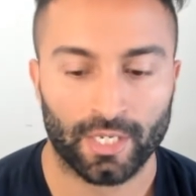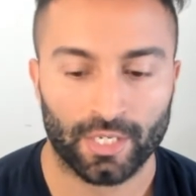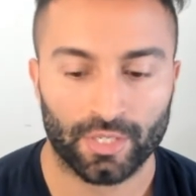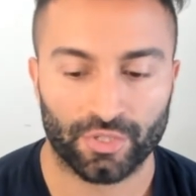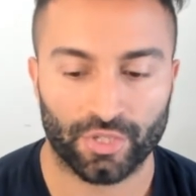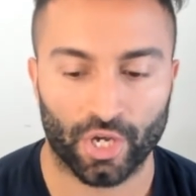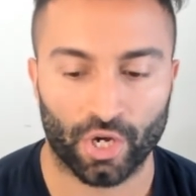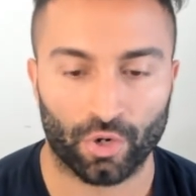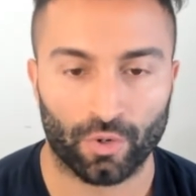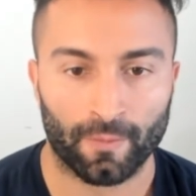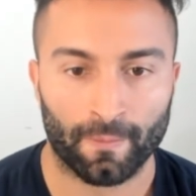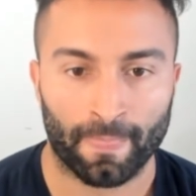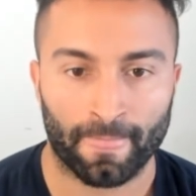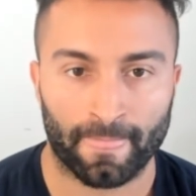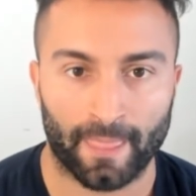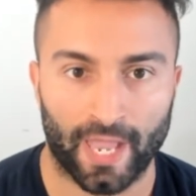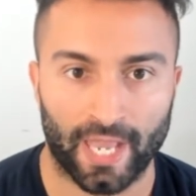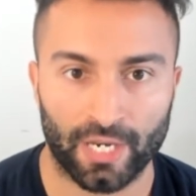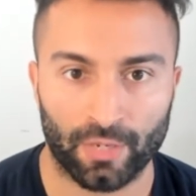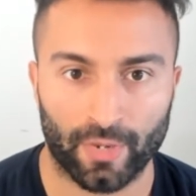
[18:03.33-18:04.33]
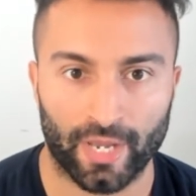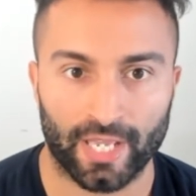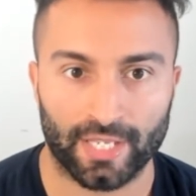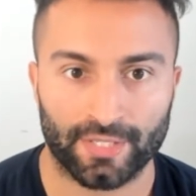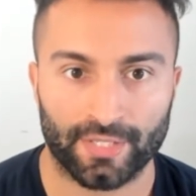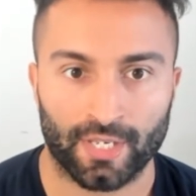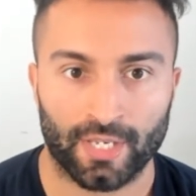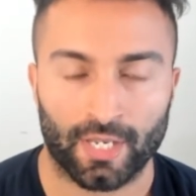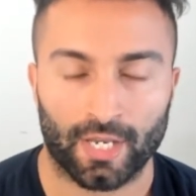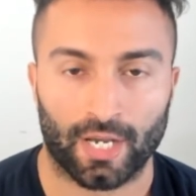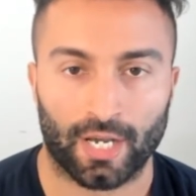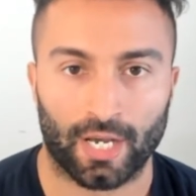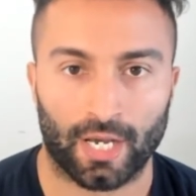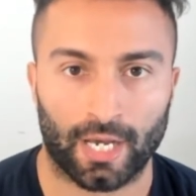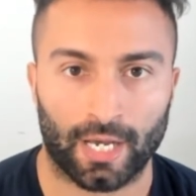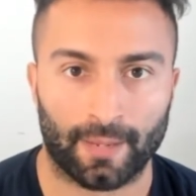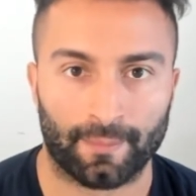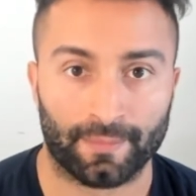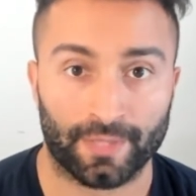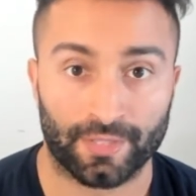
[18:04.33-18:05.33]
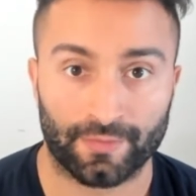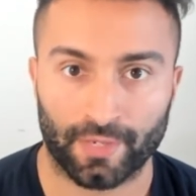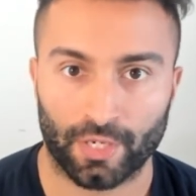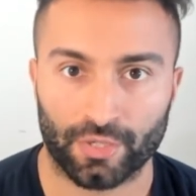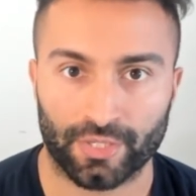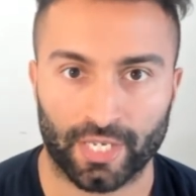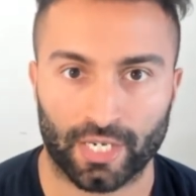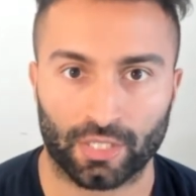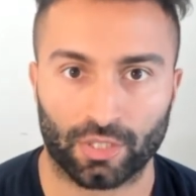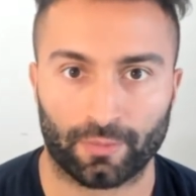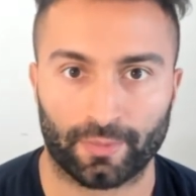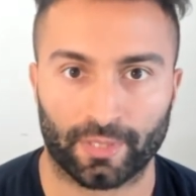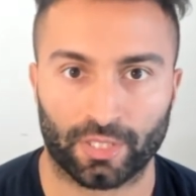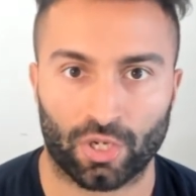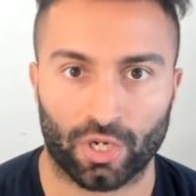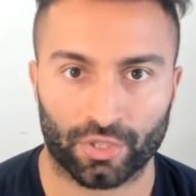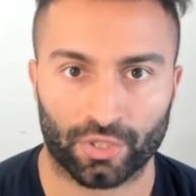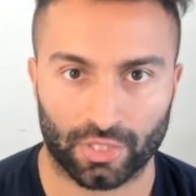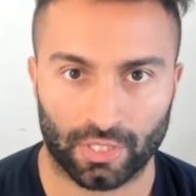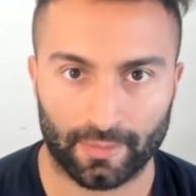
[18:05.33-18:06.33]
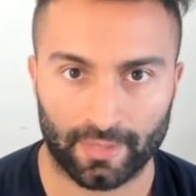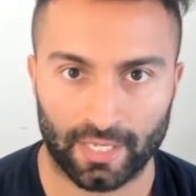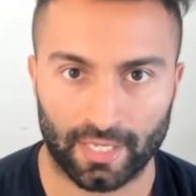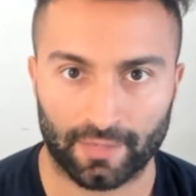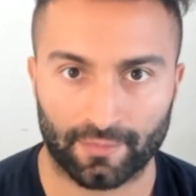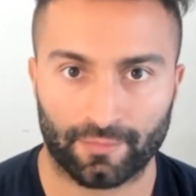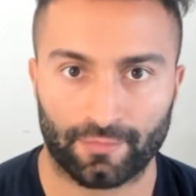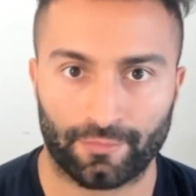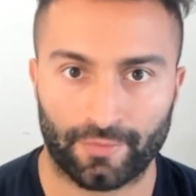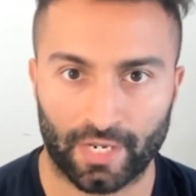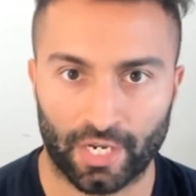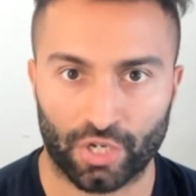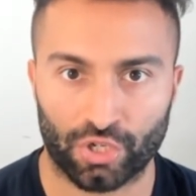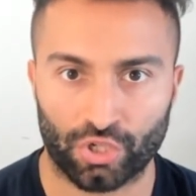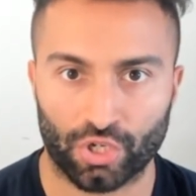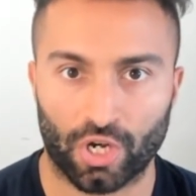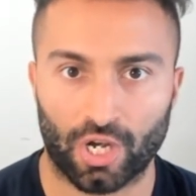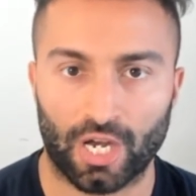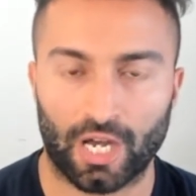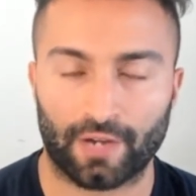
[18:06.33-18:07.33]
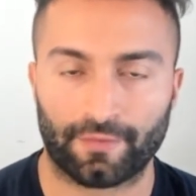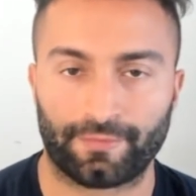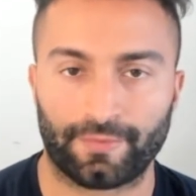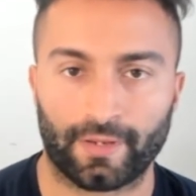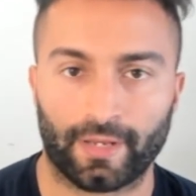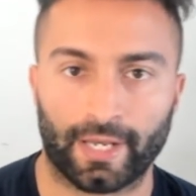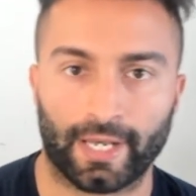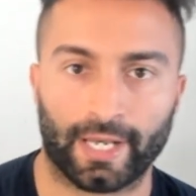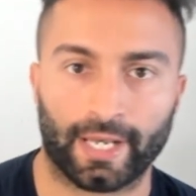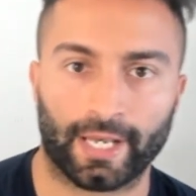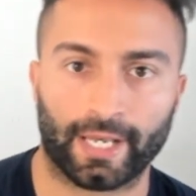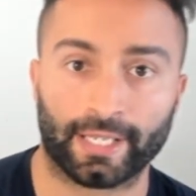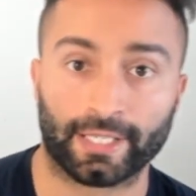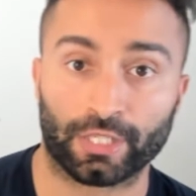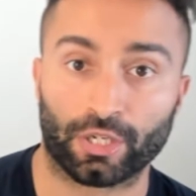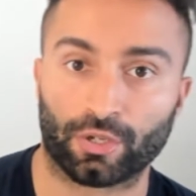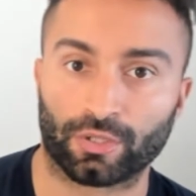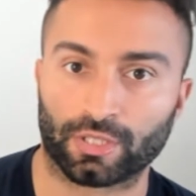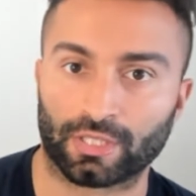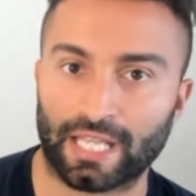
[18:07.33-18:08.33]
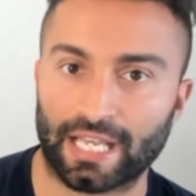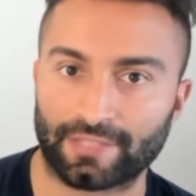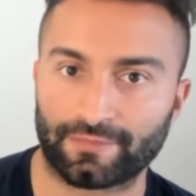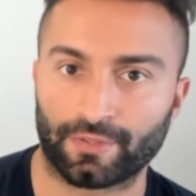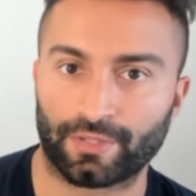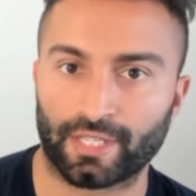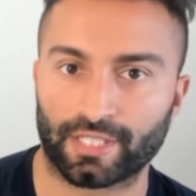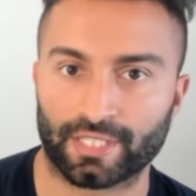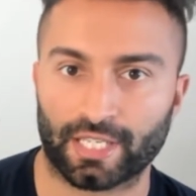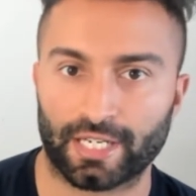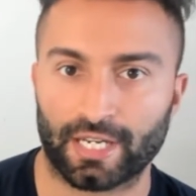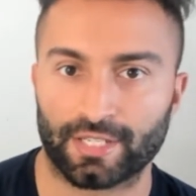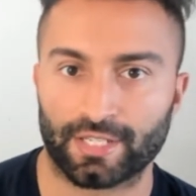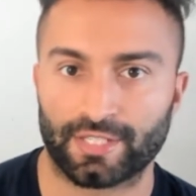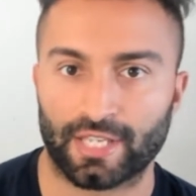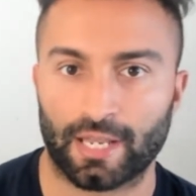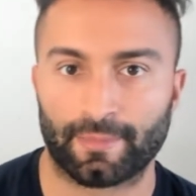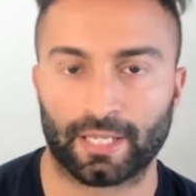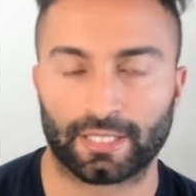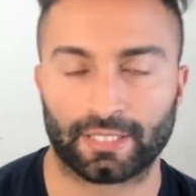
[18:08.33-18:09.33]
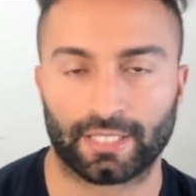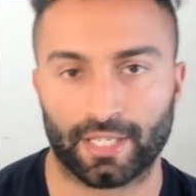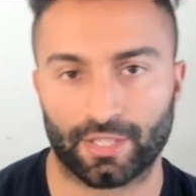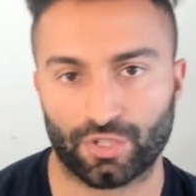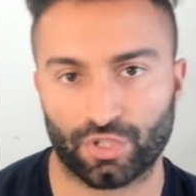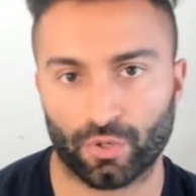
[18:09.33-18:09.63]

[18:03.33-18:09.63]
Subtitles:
So anyways, this video is getting a little bit long, so let me finish off the last few things I need to say about this.